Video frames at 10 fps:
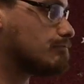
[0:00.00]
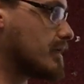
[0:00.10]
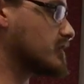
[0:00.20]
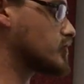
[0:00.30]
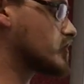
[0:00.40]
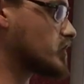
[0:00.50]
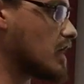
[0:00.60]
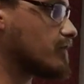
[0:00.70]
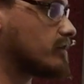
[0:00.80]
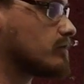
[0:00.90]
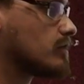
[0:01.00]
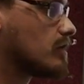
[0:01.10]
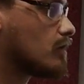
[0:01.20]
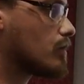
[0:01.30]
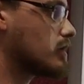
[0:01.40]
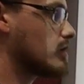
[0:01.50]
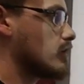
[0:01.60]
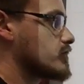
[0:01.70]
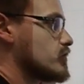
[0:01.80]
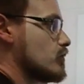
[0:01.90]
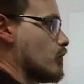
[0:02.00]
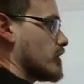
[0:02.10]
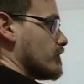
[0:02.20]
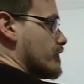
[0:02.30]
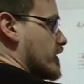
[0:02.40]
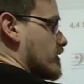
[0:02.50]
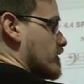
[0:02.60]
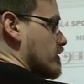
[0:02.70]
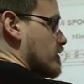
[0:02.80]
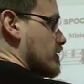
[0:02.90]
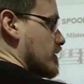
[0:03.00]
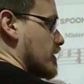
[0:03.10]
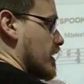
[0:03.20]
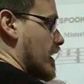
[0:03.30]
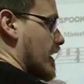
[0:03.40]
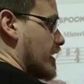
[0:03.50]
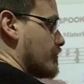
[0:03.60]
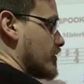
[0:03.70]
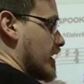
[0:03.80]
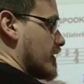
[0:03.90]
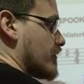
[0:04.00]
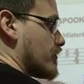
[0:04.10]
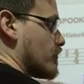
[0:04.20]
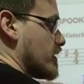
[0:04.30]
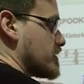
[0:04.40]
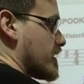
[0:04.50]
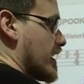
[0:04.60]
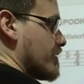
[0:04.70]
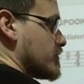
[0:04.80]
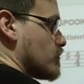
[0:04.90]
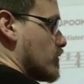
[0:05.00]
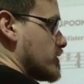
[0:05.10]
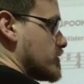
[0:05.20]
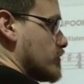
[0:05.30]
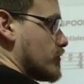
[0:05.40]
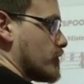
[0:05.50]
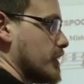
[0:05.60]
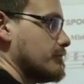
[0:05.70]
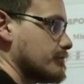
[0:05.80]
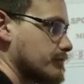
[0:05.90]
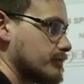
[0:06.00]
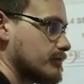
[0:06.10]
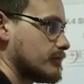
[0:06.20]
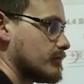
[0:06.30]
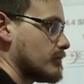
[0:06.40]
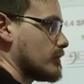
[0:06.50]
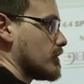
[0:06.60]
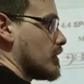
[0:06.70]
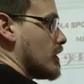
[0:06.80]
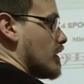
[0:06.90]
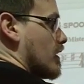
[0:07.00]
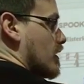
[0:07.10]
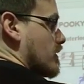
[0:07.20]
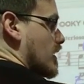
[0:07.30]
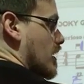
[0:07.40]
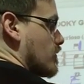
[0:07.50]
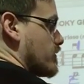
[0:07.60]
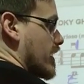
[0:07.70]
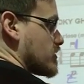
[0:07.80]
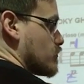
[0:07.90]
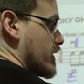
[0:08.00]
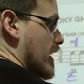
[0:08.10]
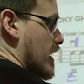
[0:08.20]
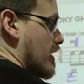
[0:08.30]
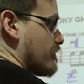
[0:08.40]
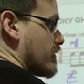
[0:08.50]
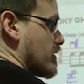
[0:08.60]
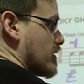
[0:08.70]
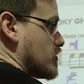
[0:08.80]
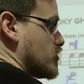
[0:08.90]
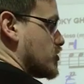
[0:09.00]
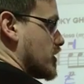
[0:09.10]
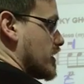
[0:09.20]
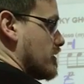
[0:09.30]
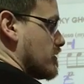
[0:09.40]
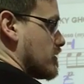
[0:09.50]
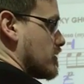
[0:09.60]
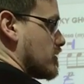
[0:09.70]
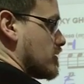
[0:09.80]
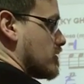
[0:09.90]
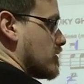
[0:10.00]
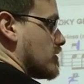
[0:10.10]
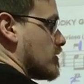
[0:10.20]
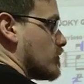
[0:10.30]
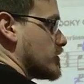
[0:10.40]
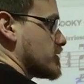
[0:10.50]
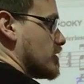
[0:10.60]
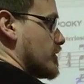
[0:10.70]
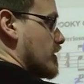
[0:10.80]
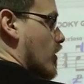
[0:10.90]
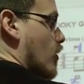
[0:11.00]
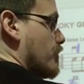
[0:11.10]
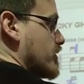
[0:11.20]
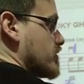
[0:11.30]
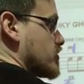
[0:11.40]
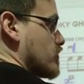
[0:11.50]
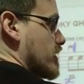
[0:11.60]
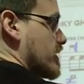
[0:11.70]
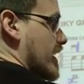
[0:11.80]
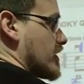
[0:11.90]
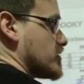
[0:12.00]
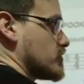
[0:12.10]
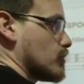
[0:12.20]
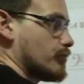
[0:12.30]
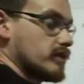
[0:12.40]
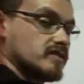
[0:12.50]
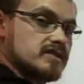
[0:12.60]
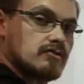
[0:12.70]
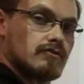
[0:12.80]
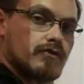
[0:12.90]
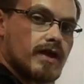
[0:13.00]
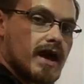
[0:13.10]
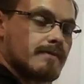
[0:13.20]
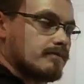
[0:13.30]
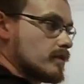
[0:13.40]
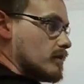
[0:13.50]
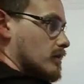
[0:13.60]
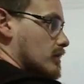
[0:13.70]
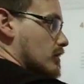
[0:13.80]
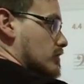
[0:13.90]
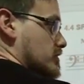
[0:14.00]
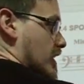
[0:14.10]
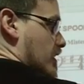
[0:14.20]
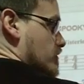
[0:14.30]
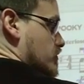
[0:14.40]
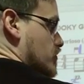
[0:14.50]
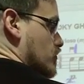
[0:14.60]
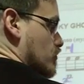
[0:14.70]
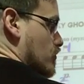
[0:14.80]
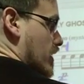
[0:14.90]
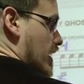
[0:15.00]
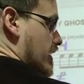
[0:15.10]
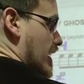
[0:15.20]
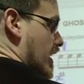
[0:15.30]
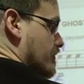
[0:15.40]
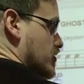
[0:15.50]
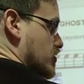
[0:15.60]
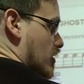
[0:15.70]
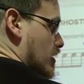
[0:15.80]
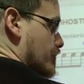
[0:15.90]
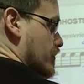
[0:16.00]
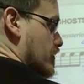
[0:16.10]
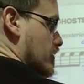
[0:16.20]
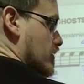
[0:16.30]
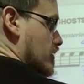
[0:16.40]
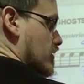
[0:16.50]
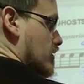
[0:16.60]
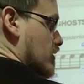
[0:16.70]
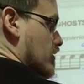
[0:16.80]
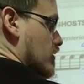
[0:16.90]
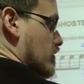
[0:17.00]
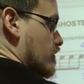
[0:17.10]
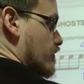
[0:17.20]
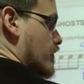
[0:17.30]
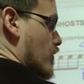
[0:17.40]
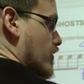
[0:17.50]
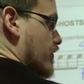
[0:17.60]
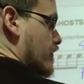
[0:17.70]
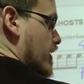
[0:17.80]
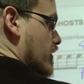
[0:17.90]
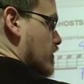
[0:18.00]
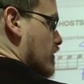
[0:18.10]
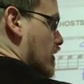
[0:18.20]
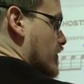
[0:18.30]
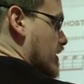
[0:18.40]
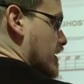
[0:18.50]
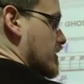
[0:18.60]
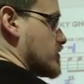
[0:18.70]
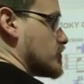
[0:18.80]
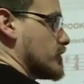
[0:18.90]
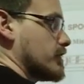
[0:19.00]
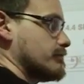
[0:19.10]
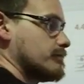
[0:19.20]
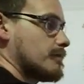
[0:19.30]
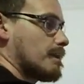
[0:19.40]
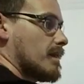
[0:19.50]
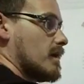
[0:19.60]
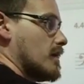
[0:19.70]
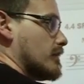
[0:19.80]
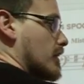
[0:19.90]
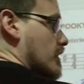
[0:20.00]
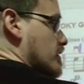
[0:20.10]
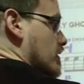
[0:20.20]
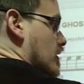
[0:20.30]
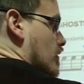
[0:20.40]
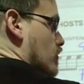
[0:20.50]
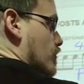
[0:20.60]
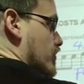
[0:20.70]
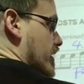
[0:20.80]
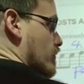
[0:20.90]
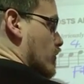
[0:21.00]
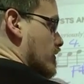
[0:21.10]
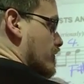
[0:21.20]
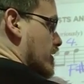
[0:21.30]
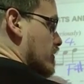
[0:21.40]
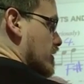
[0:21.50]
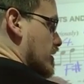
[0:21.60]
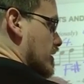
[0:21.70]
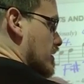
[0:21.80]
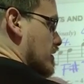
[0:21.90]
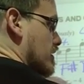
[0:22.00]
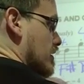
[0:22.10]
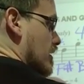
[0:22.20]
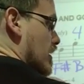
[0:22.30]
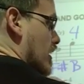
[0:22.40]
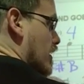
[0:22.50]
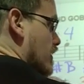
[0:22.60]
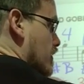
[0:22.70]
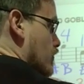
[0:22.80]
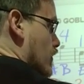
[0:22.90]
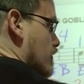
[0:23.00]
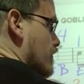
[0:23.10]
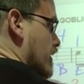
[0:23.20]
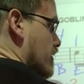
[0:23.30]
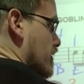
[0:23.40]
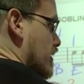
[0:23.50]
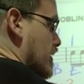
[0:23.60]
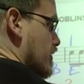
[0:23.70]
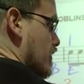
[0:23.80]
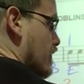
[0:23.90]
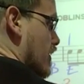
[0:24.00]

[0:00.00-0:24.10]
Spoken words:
Measure 7. We're going to go to one finger A, played 3 times, 1, 2, 3. Then next we have G, which is going to be open string, actually, so we'll put a 0 for that. Down to an F sharp, fourth finger on the E string, and then we'll play one finger E, and then one finger E at the